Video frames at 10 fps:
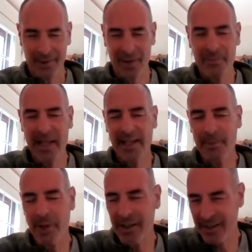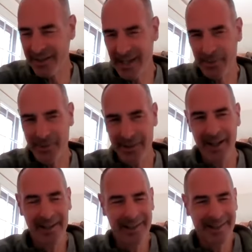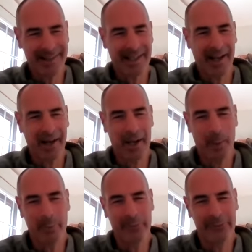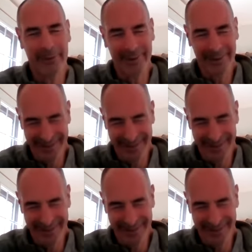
cosmetic products out there that are helpful.